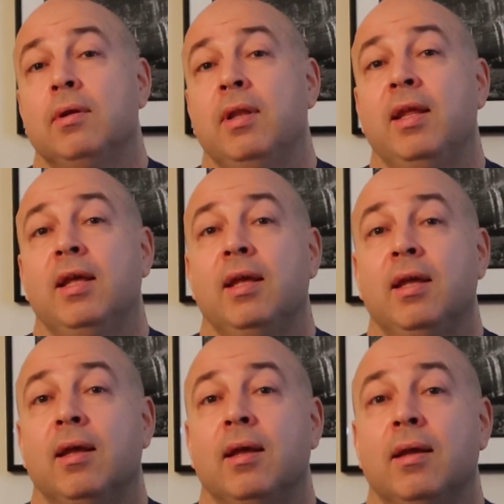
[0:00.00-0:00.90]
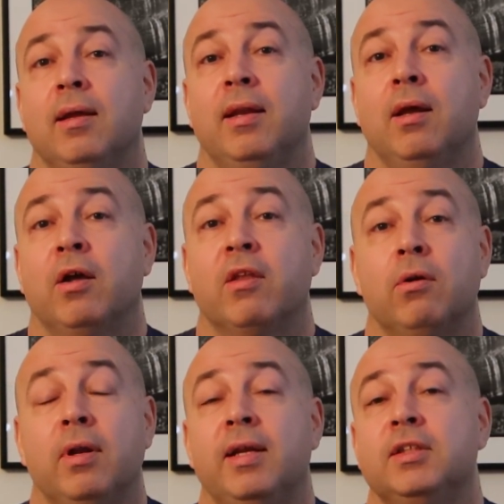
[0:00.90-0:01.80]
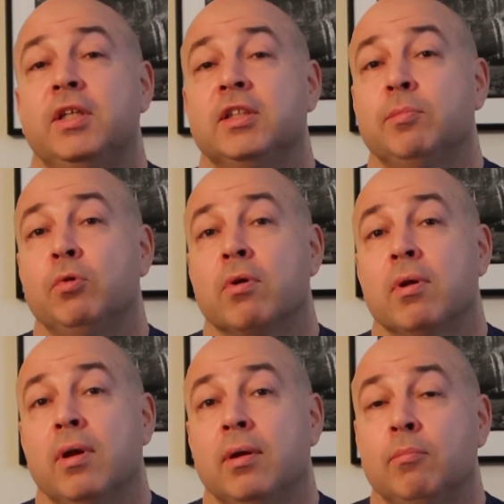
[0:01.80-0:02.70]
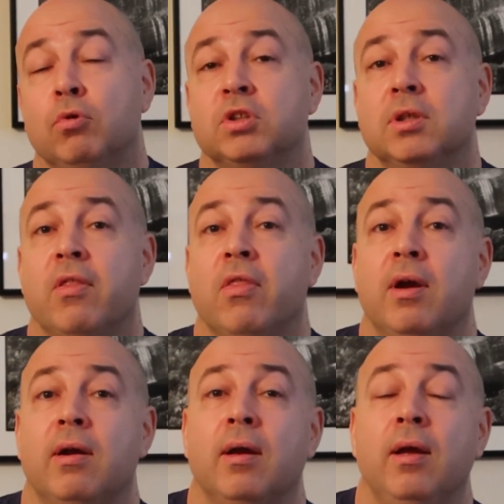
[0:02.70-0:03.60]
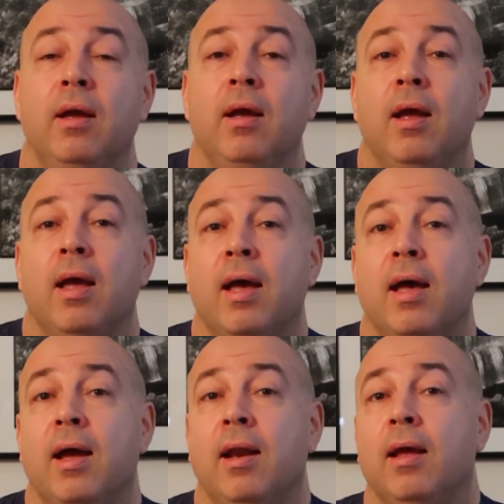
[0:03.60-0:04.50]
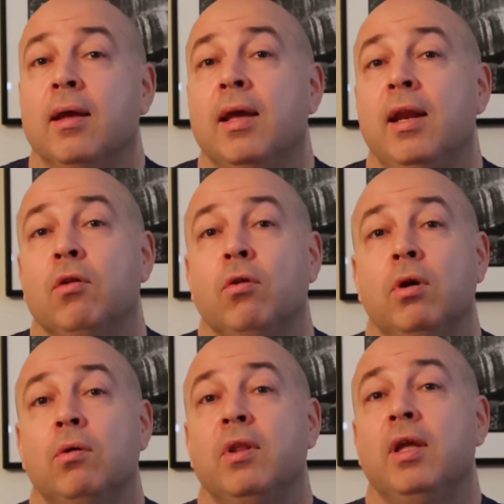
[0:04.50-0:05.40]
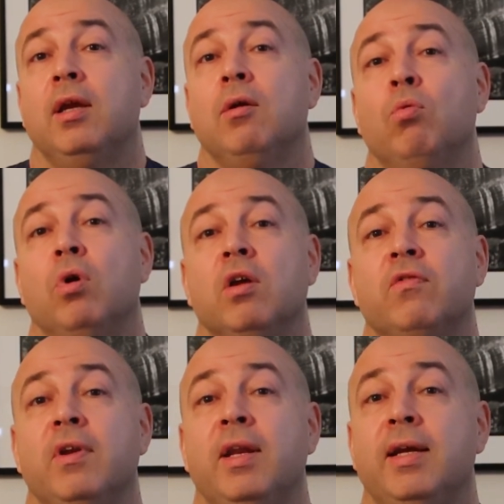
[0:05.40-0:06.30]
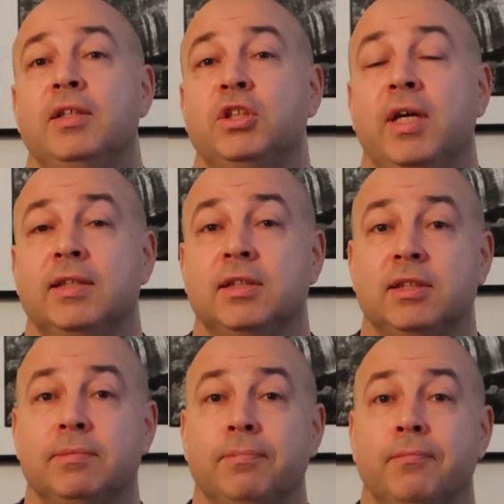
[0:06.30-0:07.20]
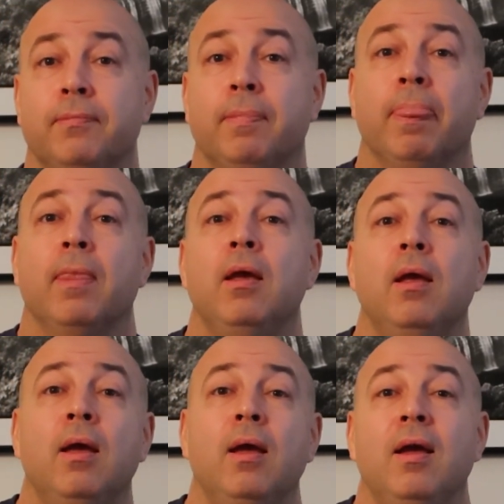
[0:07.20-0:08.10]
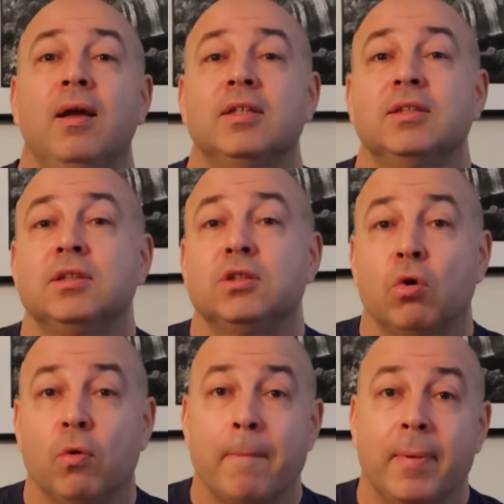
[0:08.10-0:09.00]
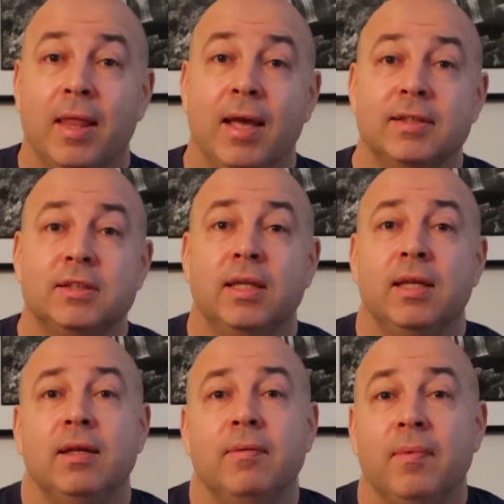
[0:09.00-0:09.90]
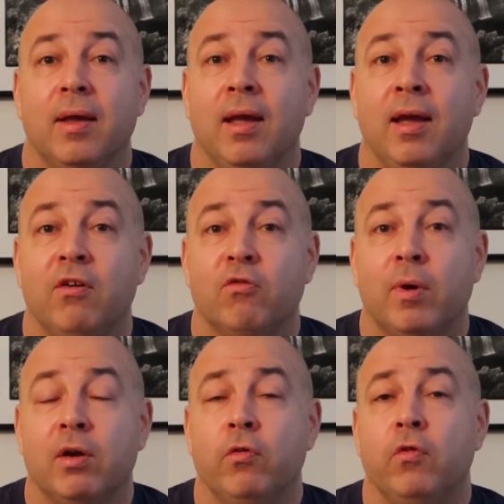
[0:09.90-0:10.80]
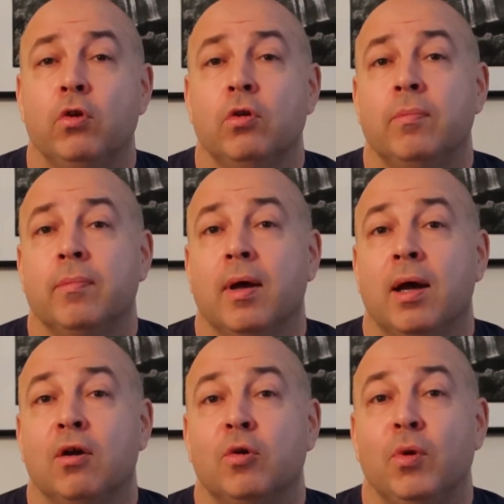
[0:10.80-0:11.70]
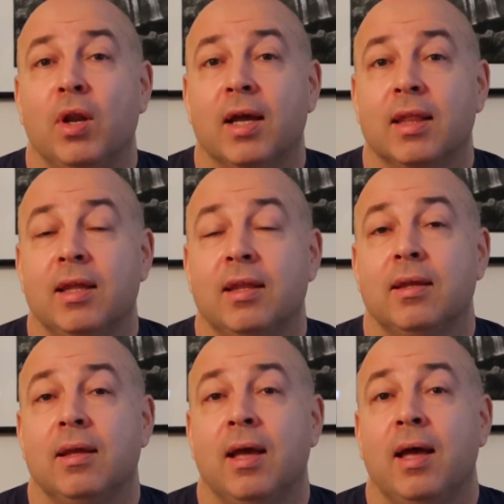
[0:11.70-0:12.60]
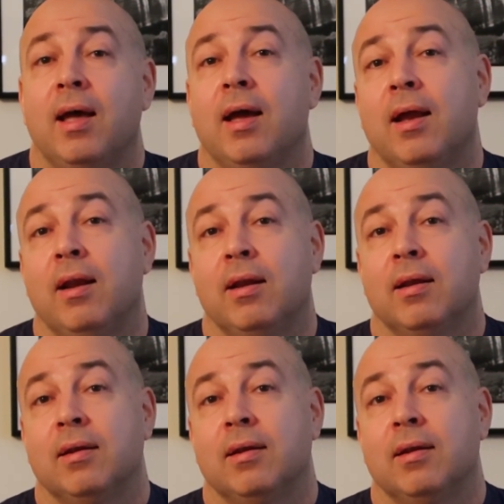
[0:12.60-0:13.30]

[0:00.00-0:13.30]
the other Degenesis books there and getting to know the world of Degenesis. So that's the end of my review. I hope you liked it, and